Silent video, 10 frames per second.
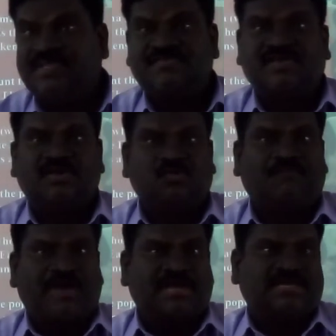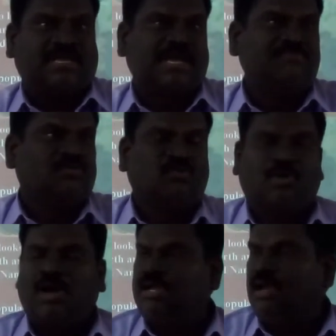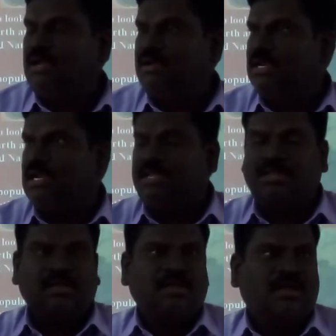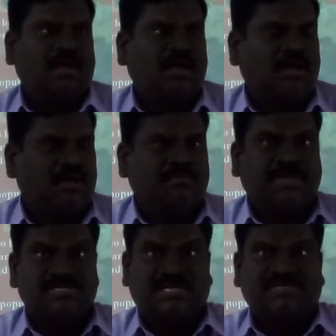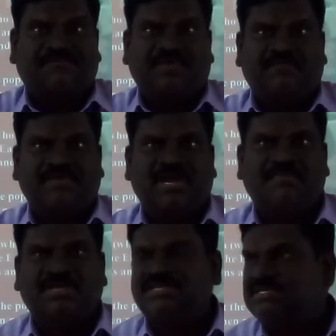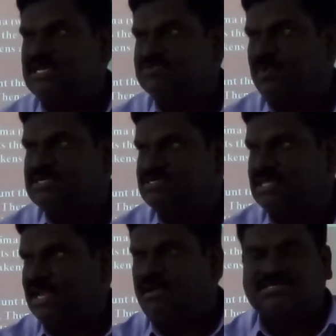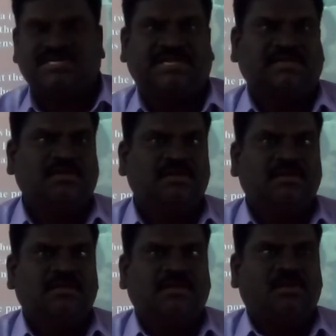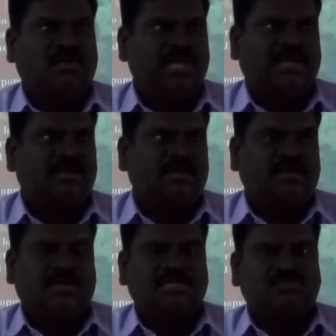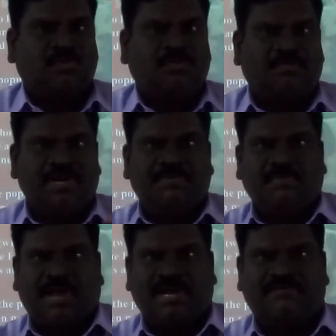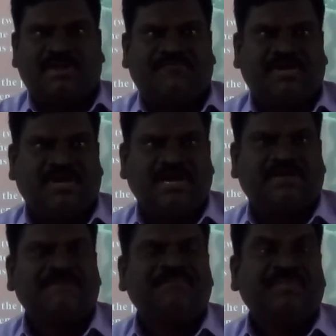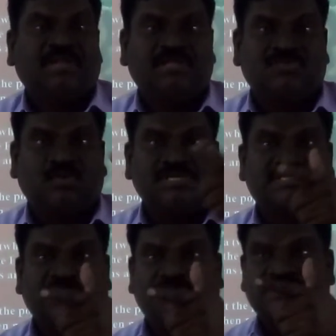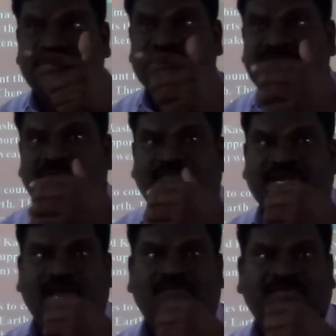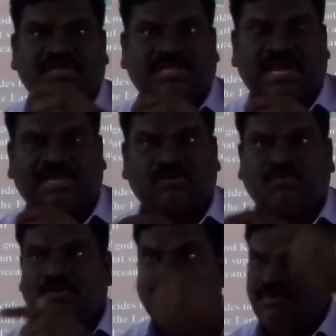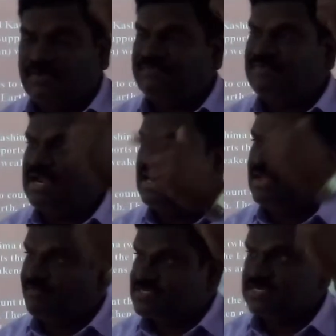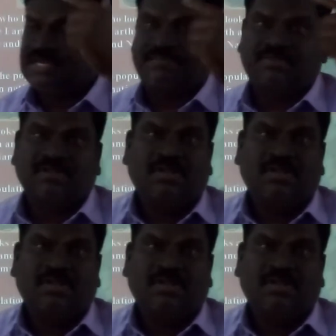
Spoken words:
This true fact I came to know. I really because there is a fear among the seismologists. They are cautioning. Okay, so many people are never of it, right? So this I was teaching when I offered the elective for final year first time.